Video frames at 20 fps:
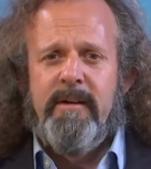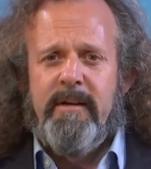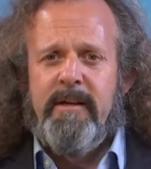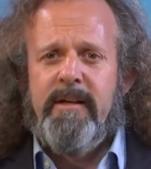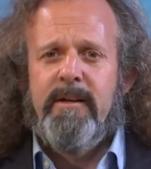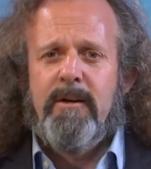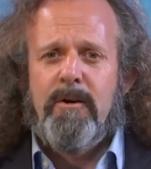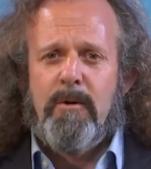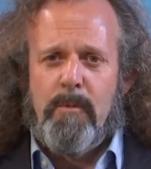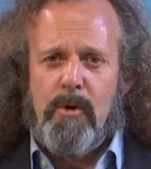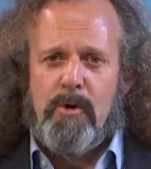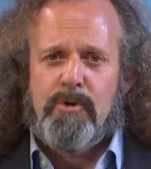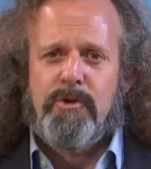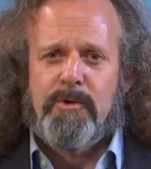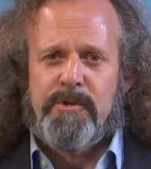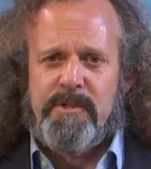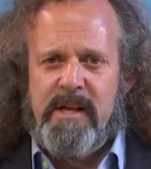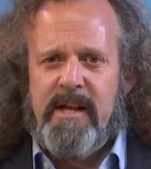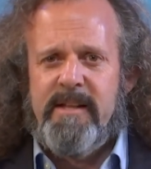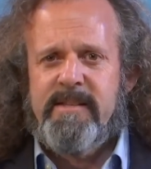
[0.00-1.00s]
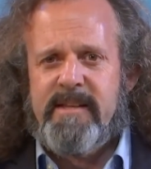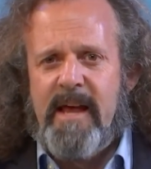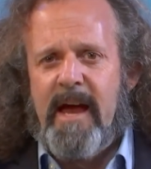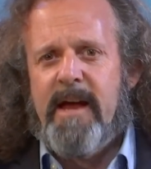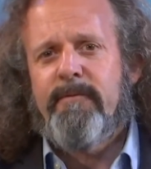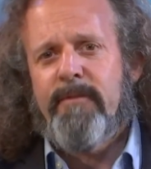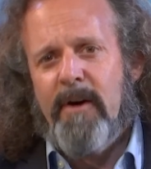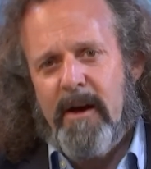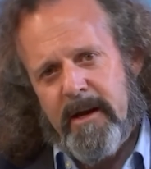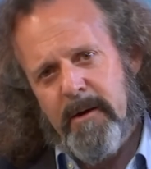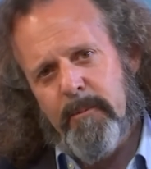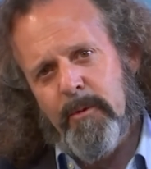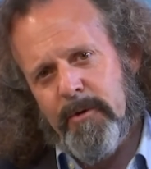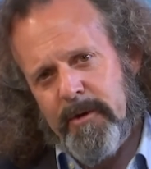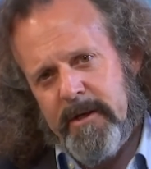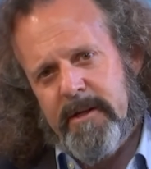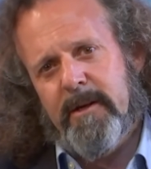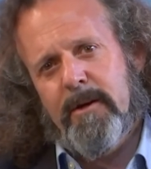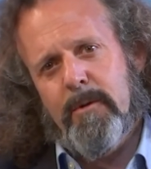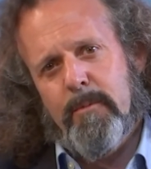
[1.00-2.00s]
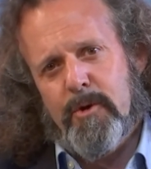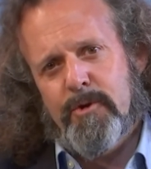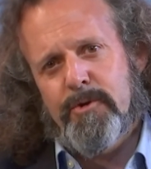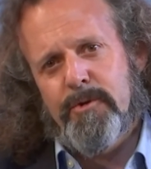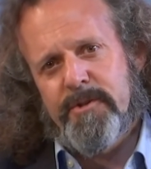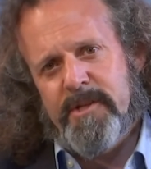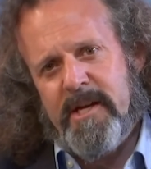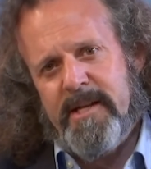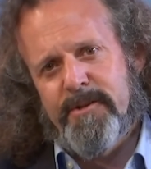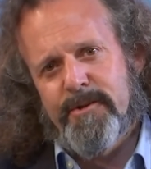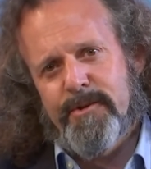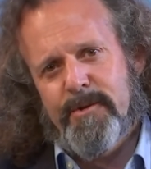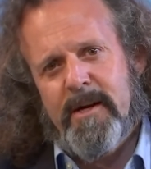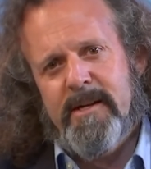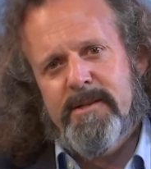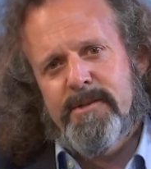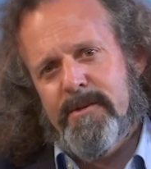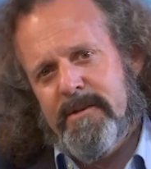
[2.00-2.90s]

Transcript: in a commercial sense and viable in a commercial sense, right?